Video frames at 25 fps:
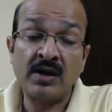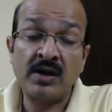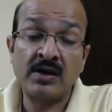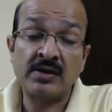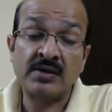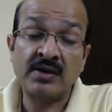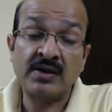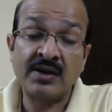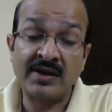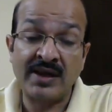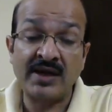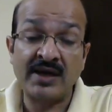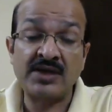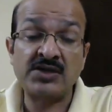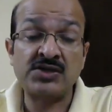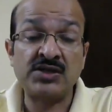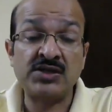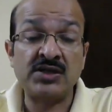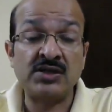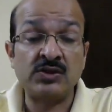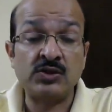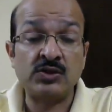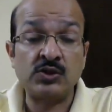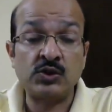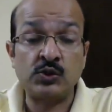
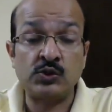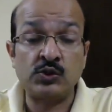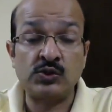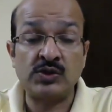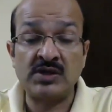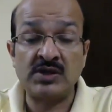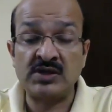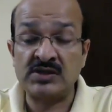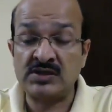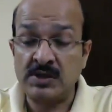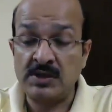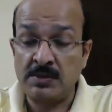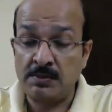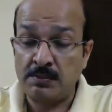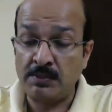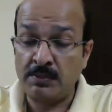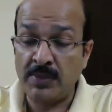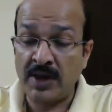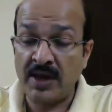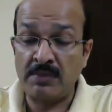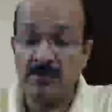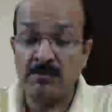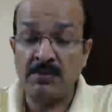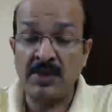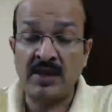connecting through this
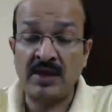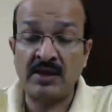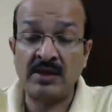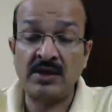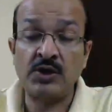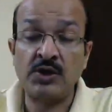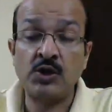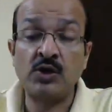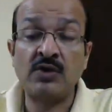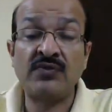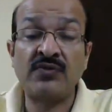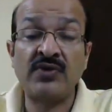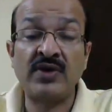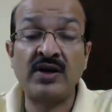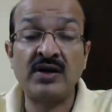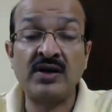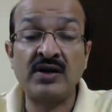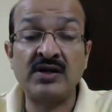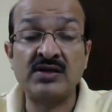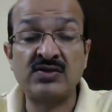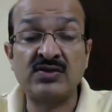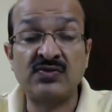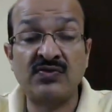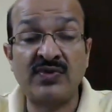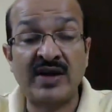by making your
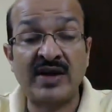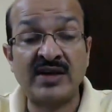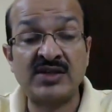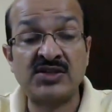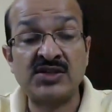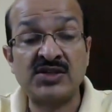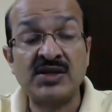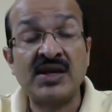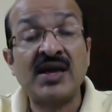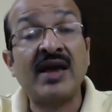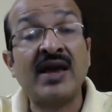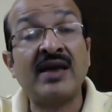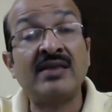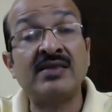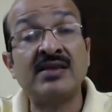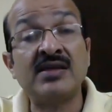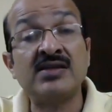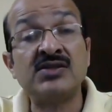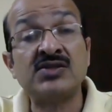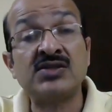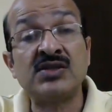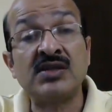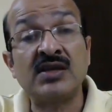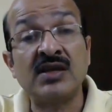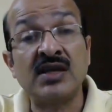fingers wet and then
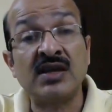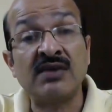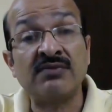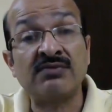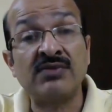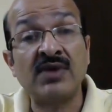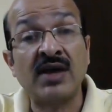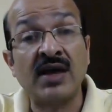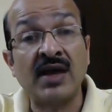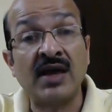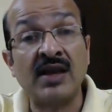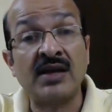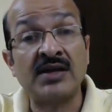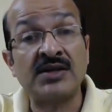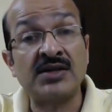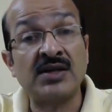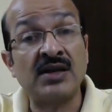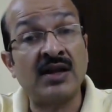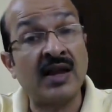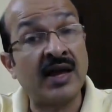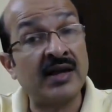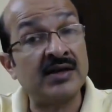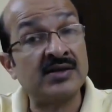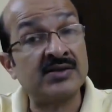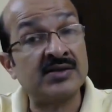see if the LED
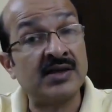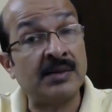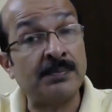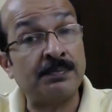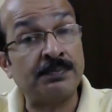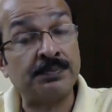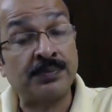lights up.